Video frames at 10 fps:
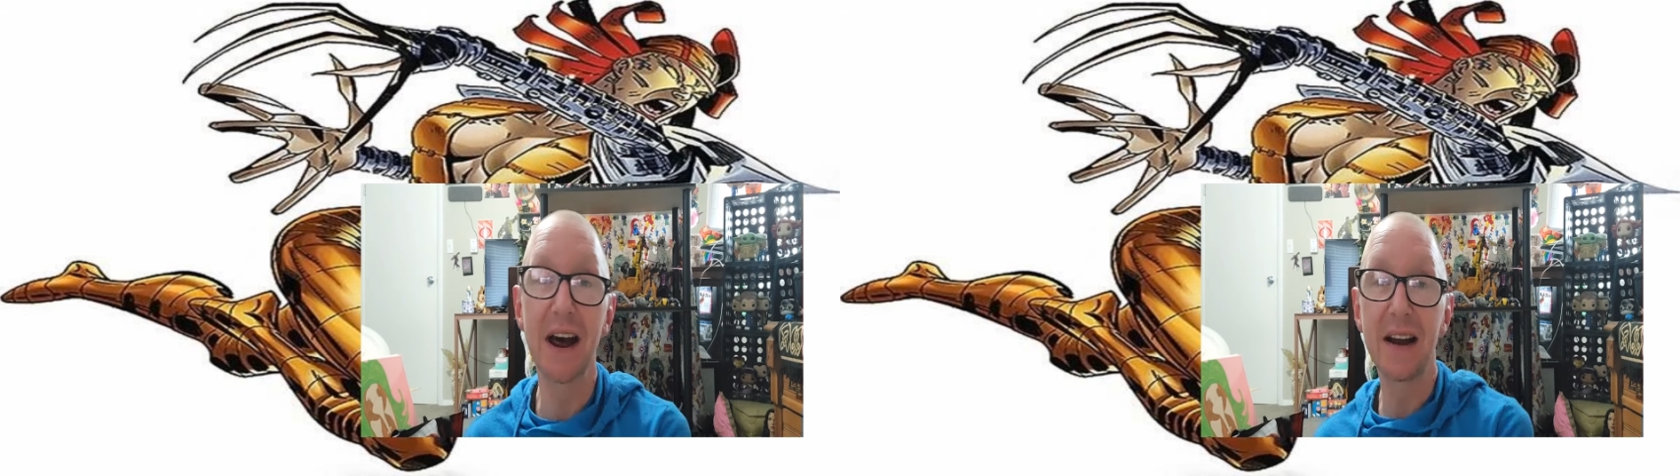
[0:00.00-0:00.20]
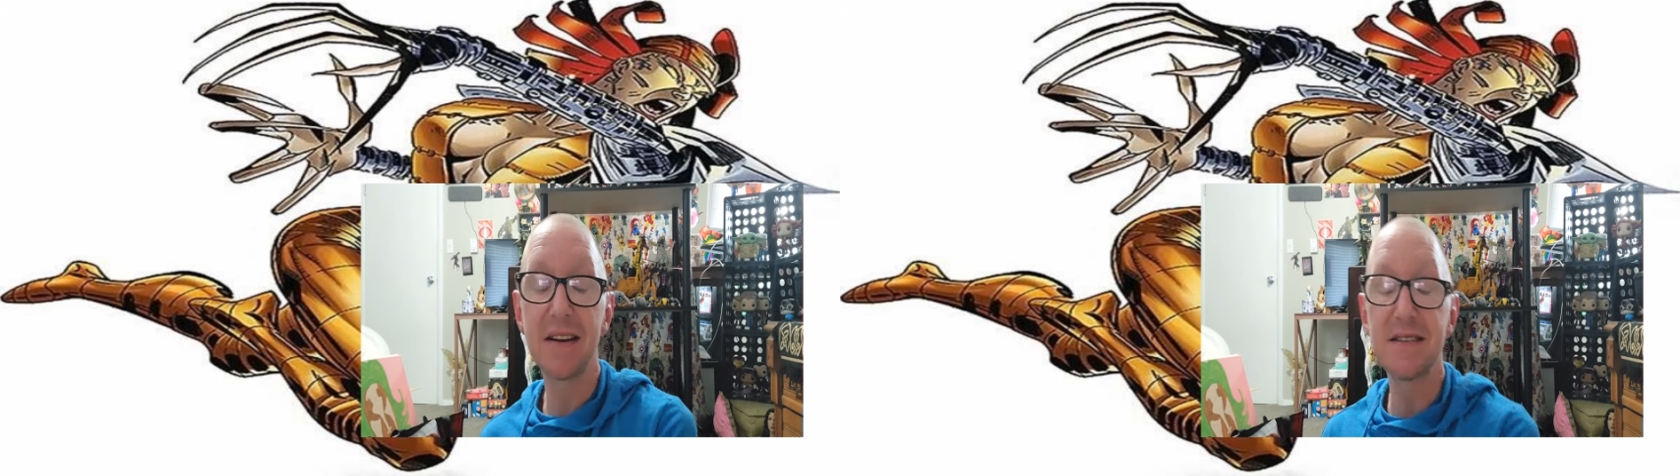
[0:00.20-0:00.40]

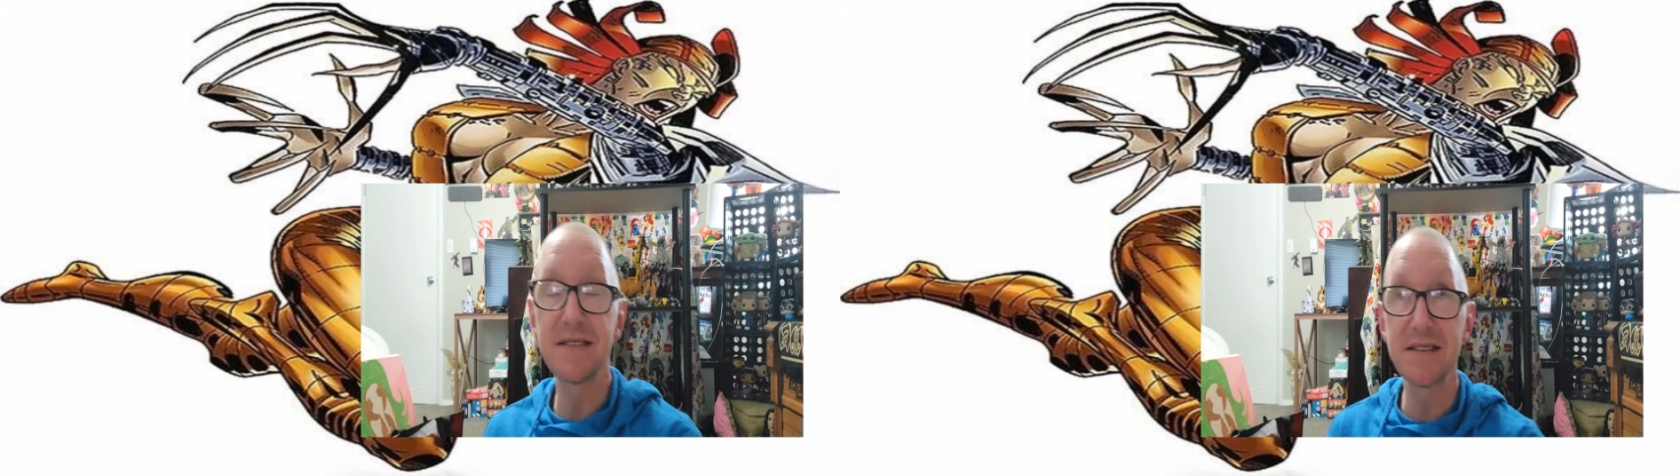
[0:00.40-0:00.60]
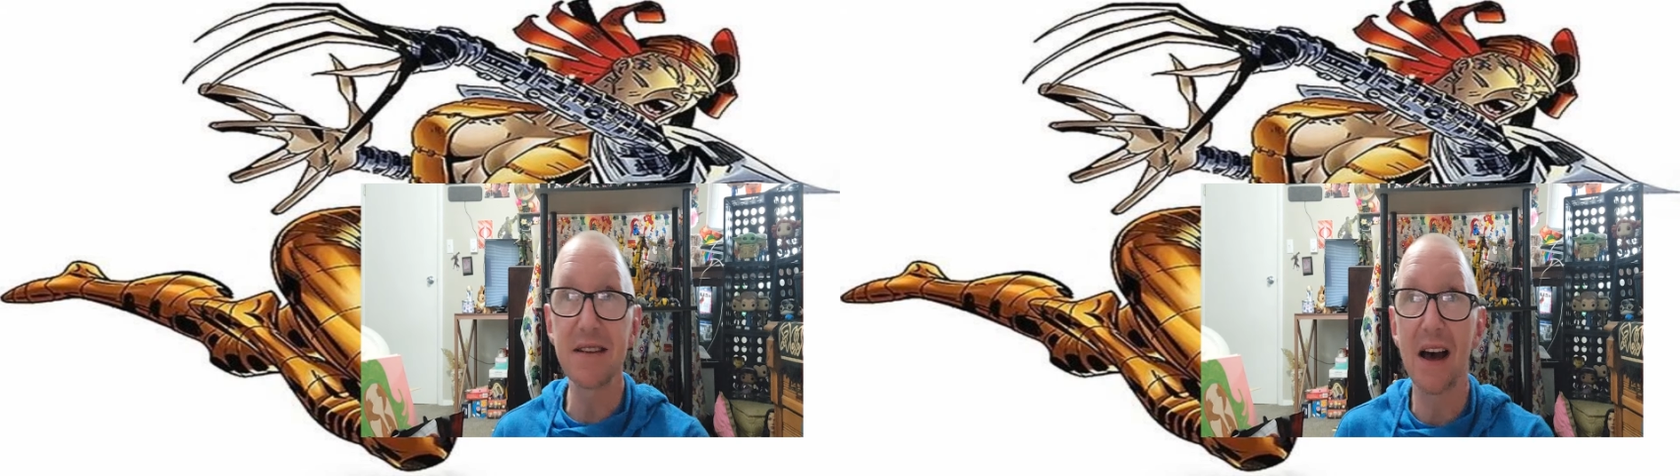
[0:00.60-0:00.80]
that
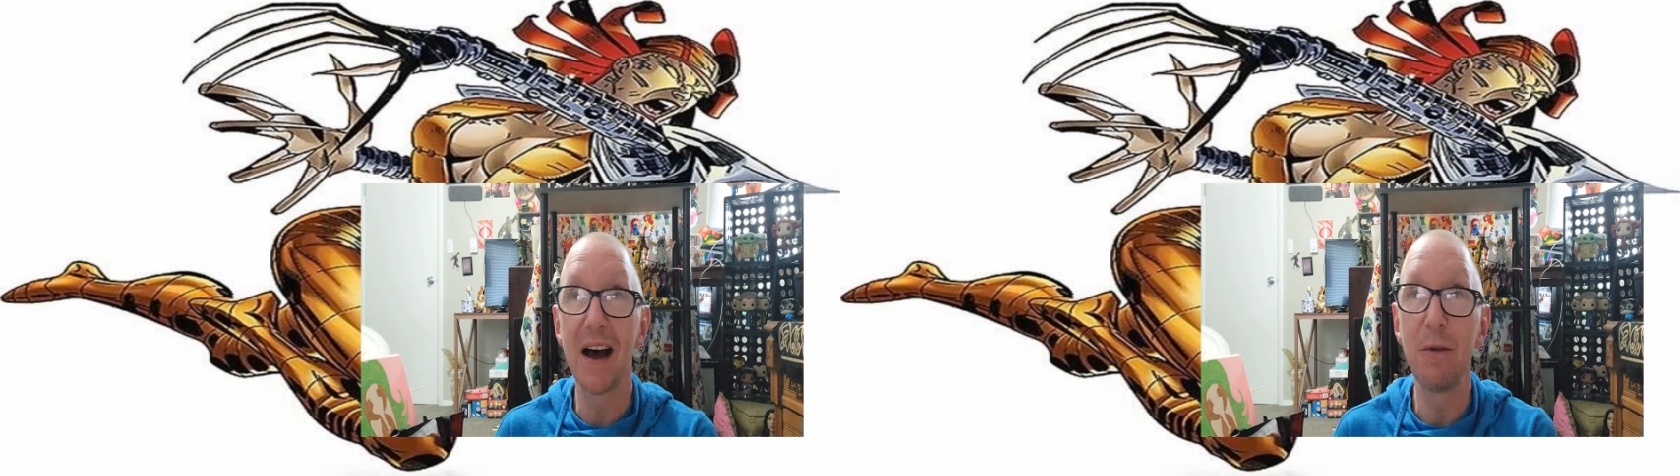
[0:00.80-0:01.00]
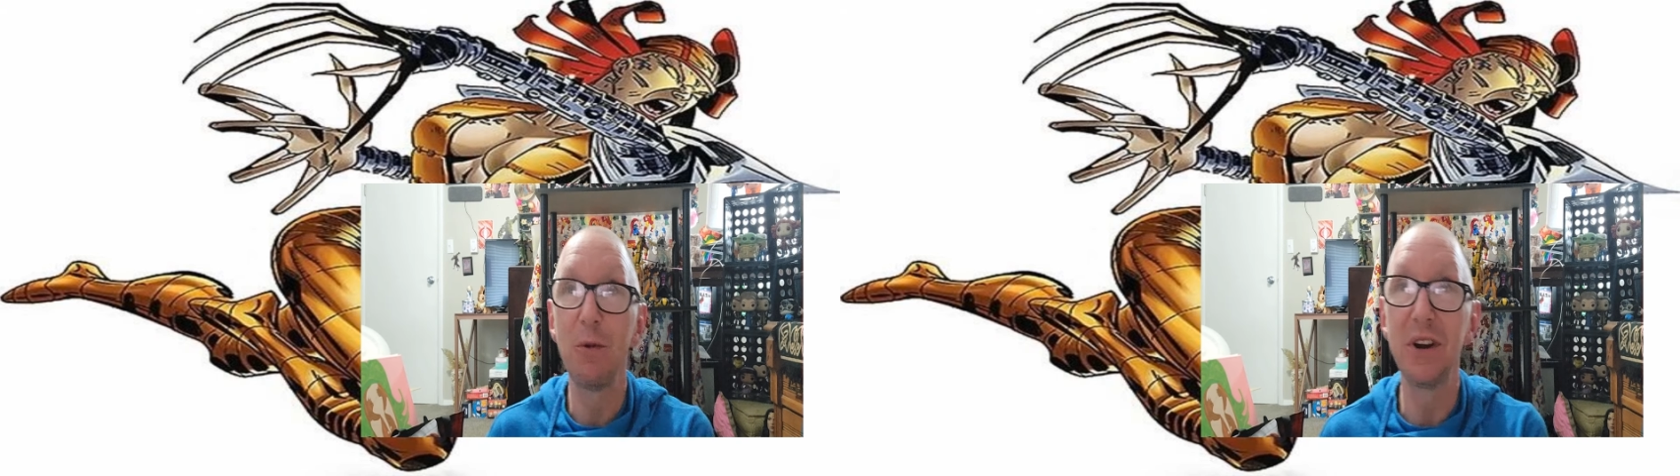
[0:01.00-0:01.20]

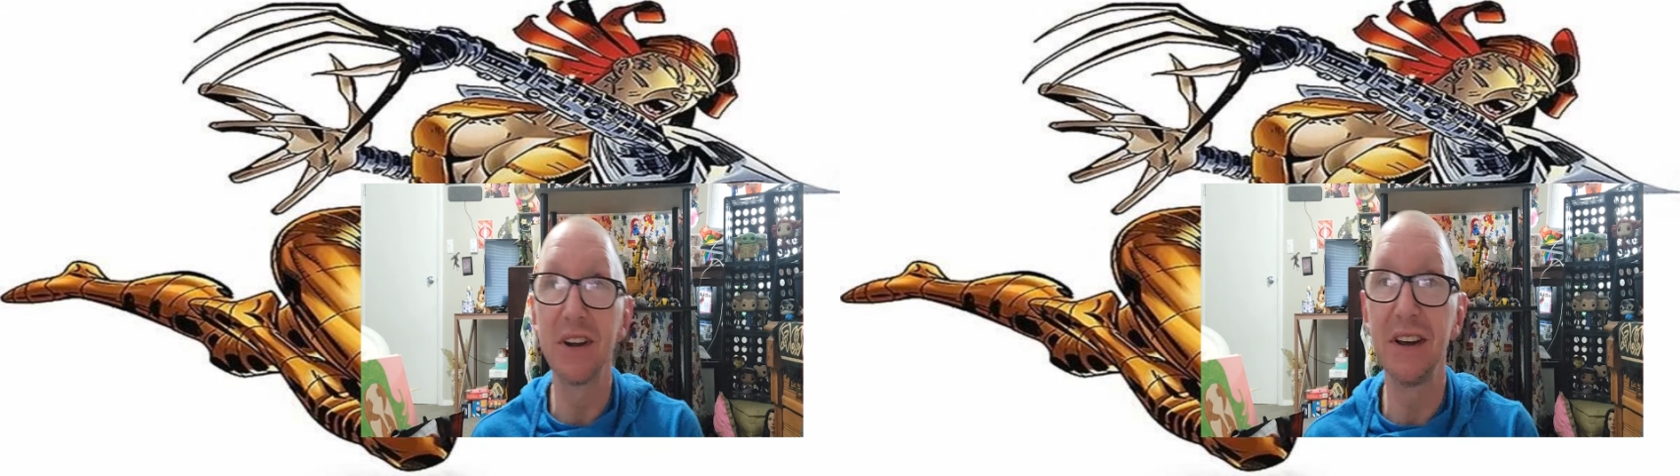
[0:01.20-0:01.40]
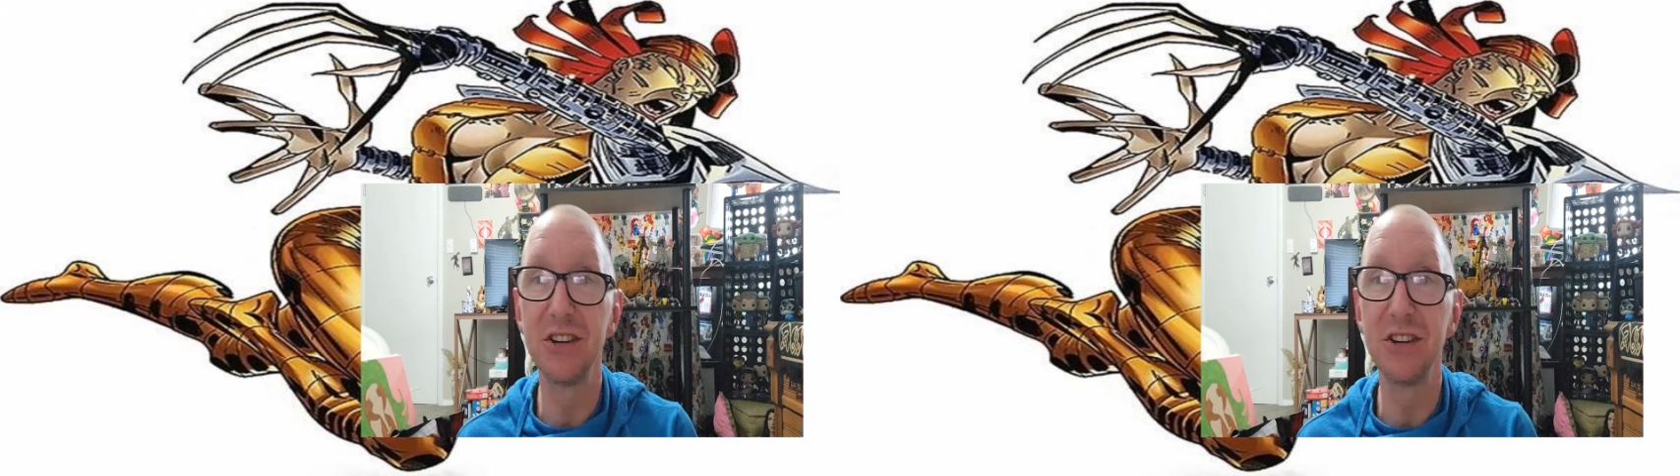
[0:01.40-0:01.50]
I would